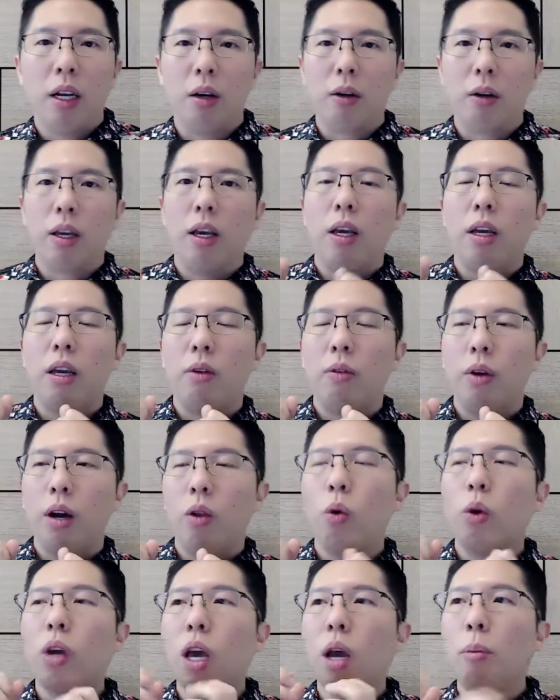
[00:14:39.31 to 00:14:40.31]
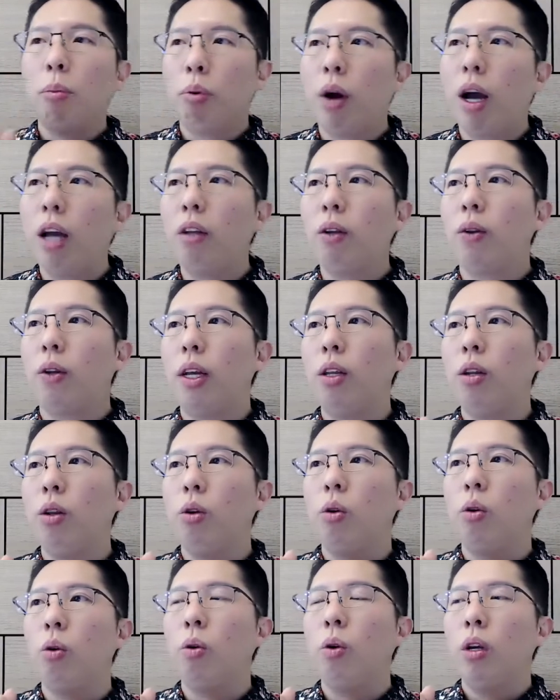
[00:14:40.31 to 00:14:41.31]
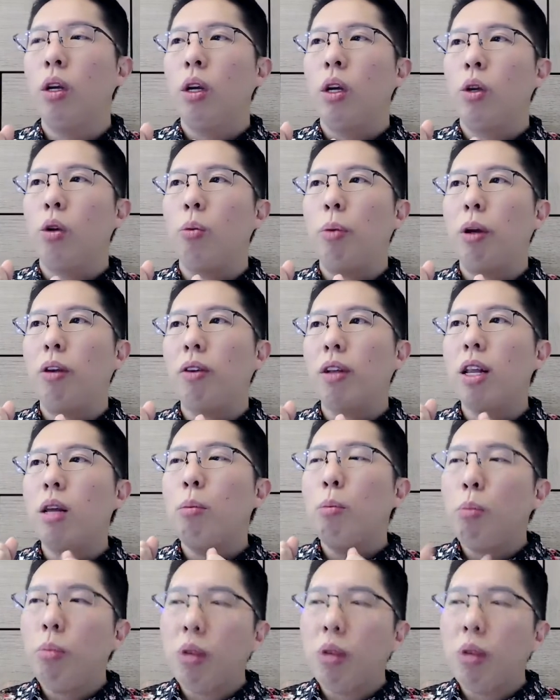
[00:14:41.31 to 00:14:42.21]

Okay, if you are looking at price, then you you basically